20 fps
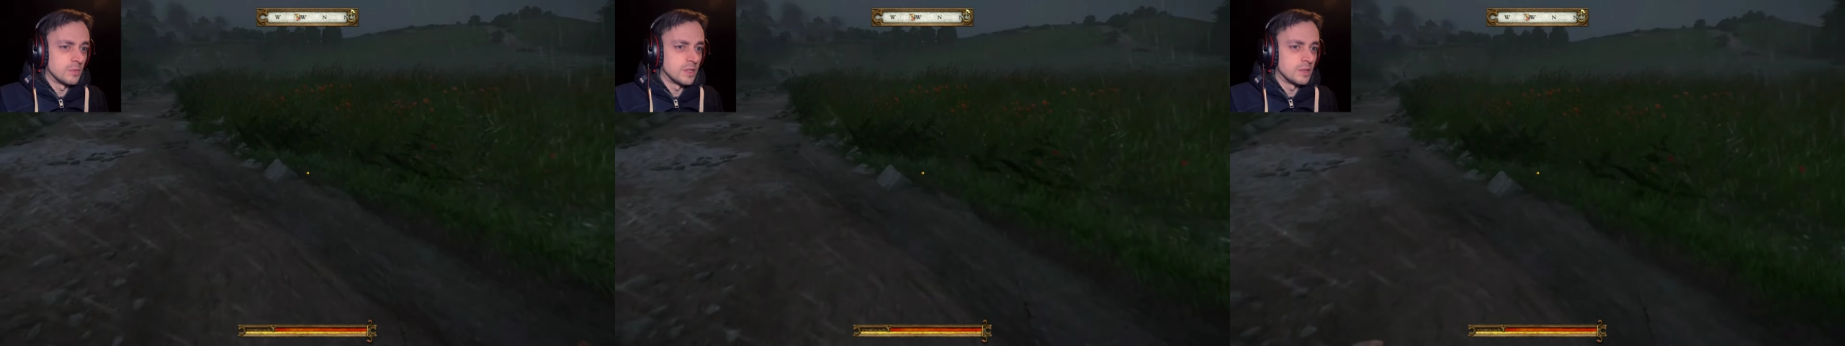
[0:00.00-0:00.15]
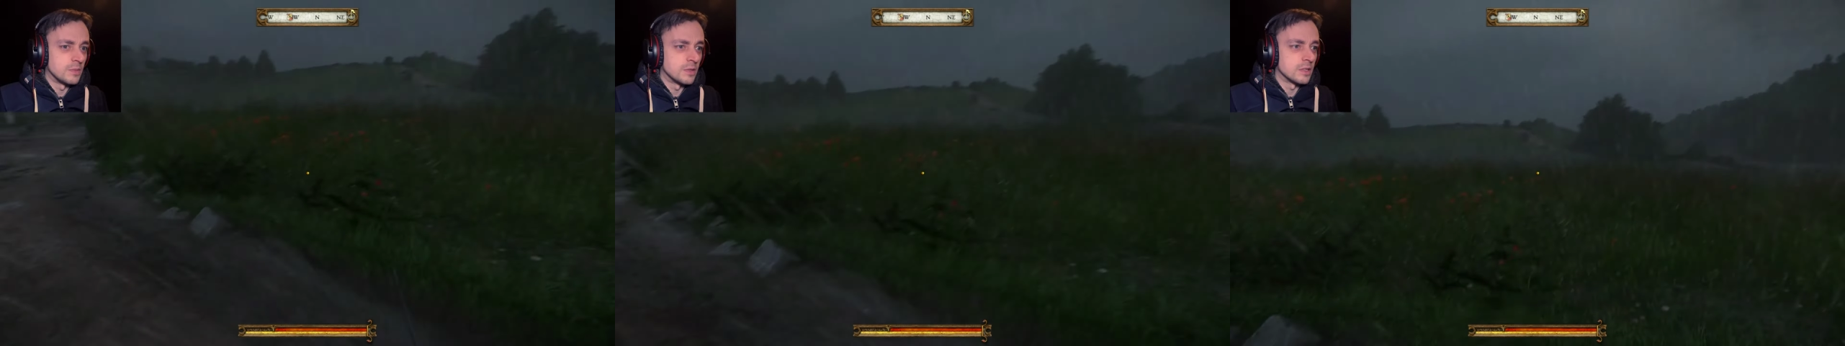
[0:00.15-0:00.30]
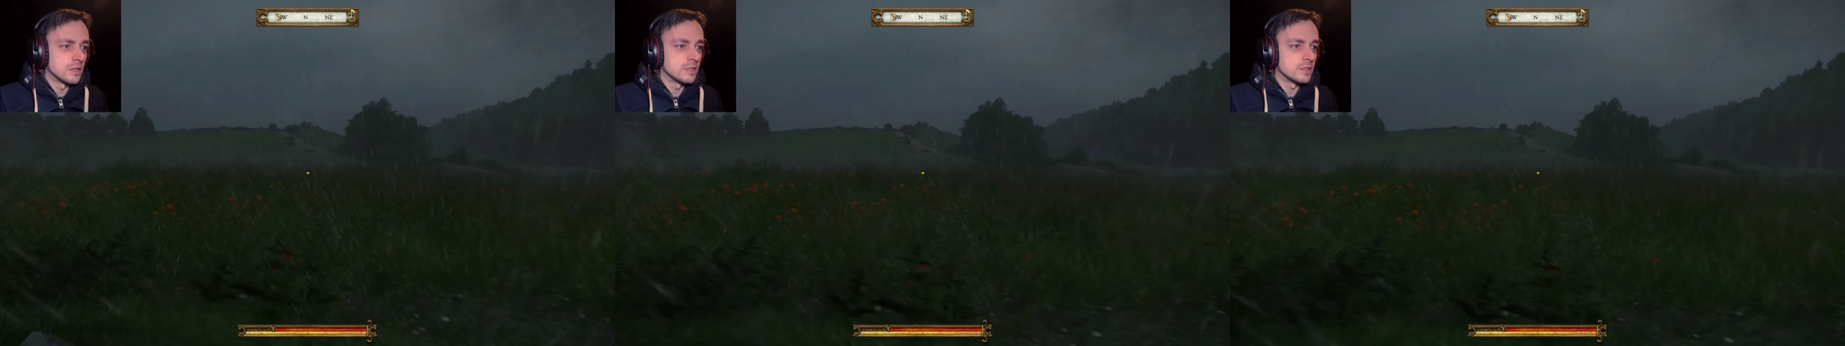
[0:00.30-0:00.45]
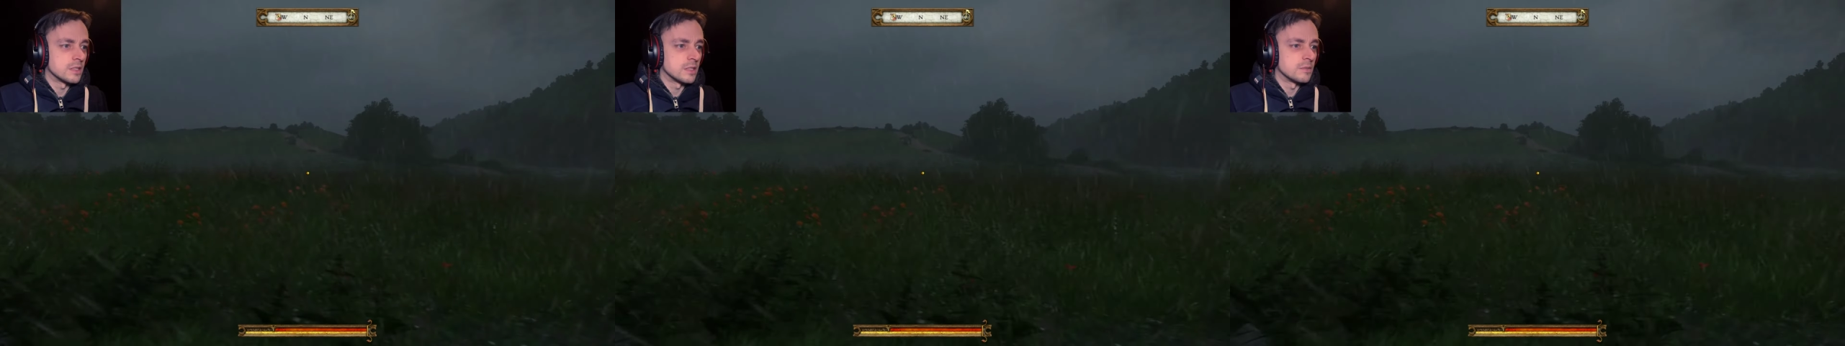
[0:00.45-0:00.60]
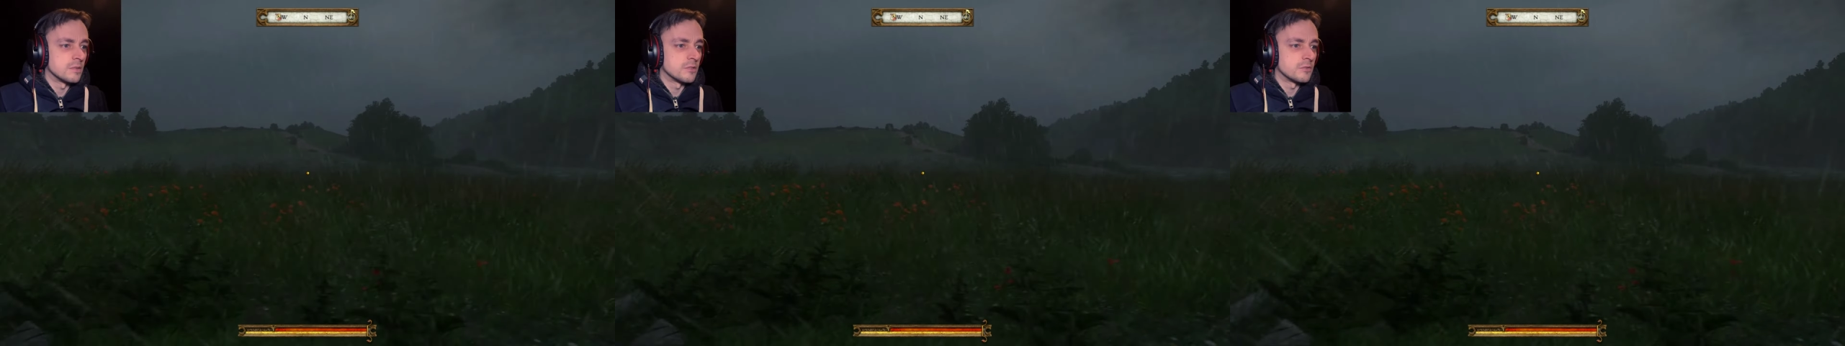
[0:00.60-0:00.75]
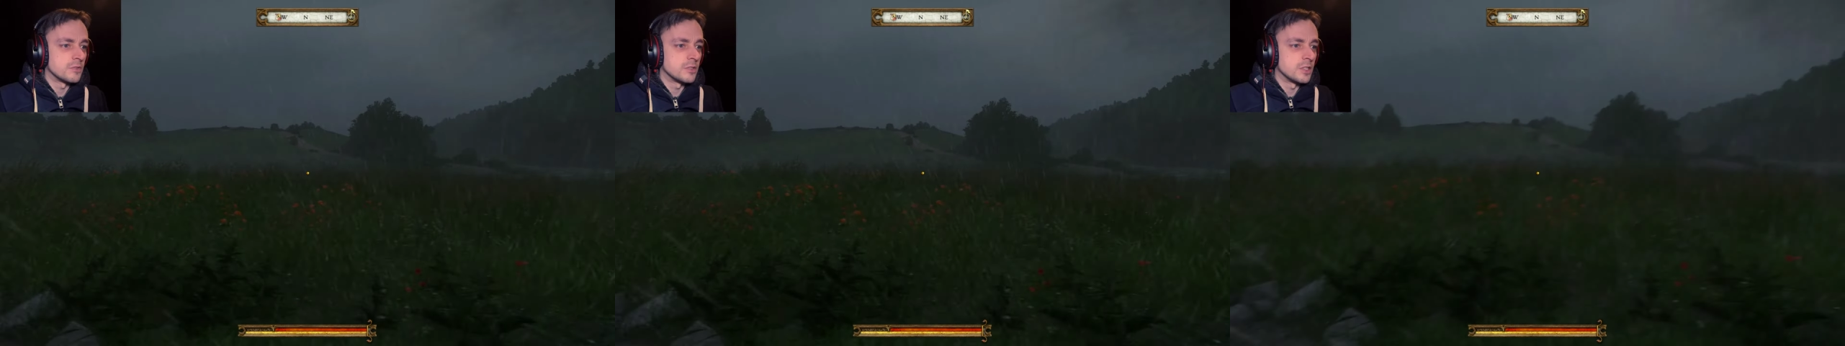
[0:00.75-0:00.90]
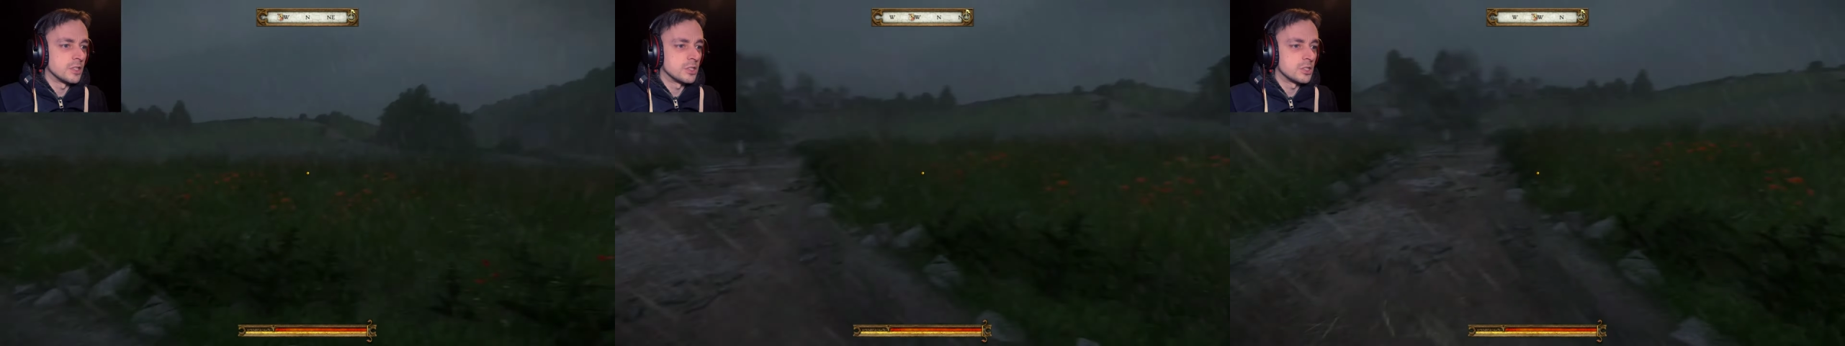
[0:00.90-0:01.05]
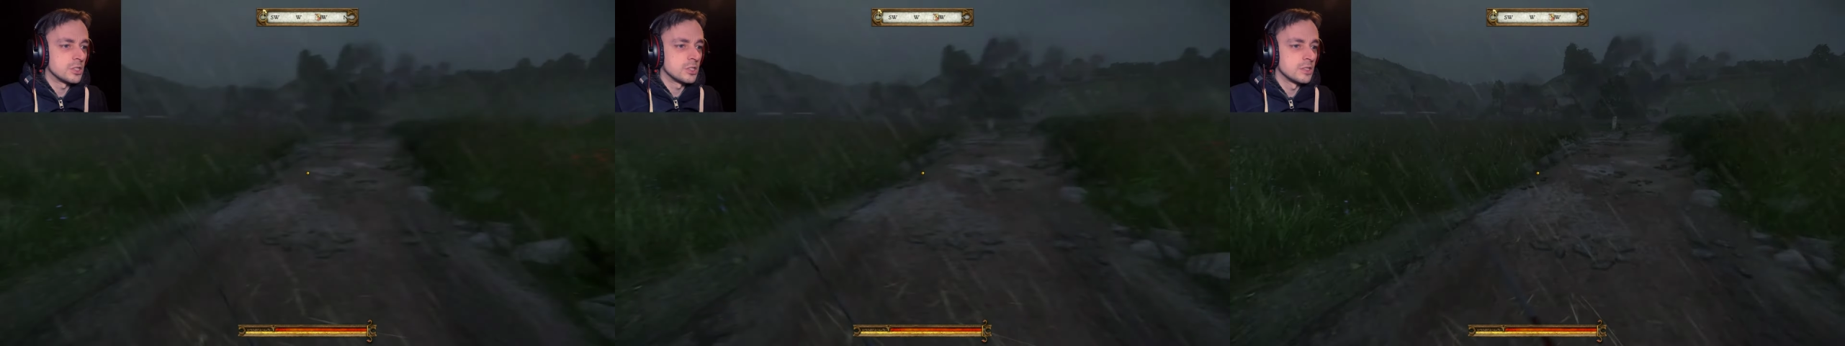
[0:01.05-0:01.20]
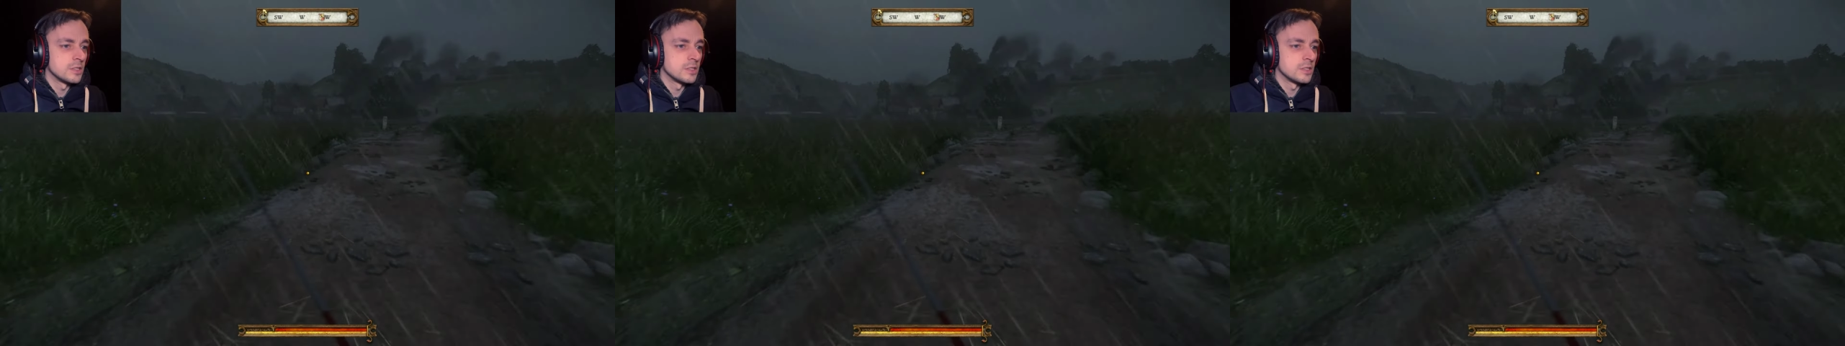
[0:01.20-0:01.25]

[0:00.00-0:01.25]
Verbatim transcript: me by the time I finish.